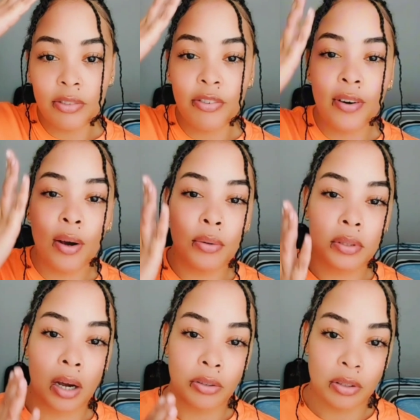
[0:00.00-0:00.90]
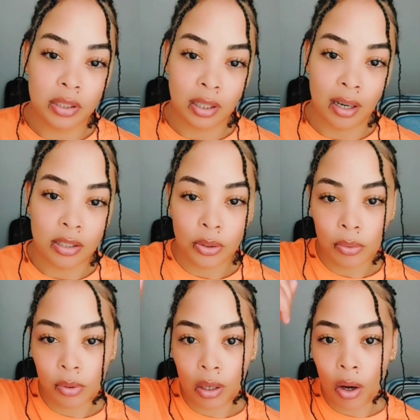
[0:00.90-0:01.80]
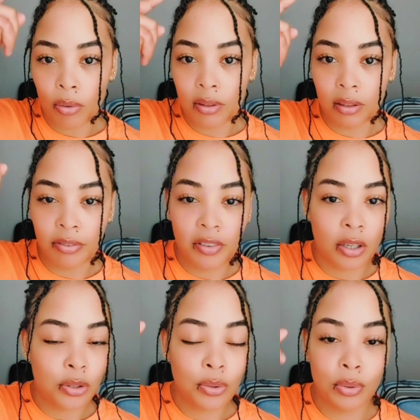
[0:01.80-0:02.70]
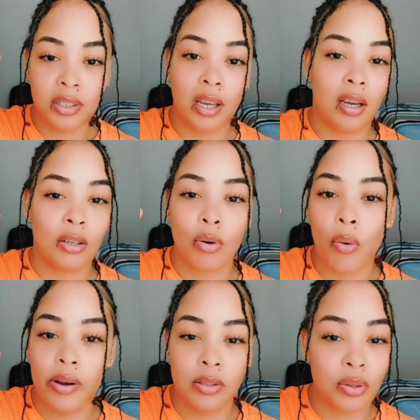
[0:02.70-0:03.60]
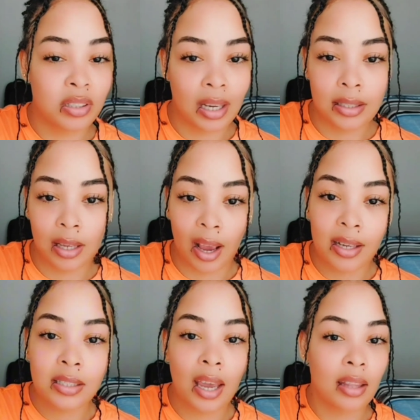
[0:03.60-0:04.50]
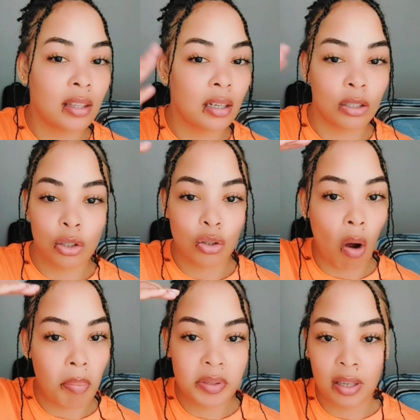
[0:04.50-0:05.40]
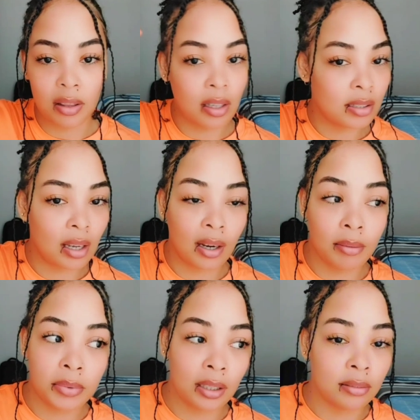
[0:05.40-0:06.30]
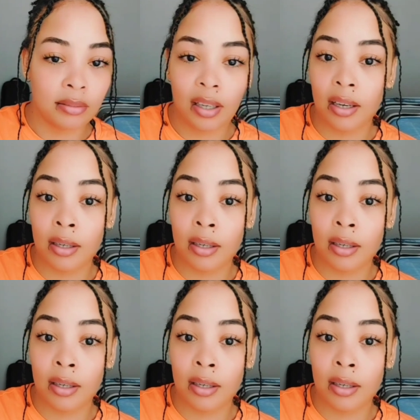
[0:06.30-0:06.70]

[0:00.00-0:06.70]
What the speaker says: flow down your strand. So it will go till the first 2-second coils or zigzags, and then it stops, and then it's like, I'm done.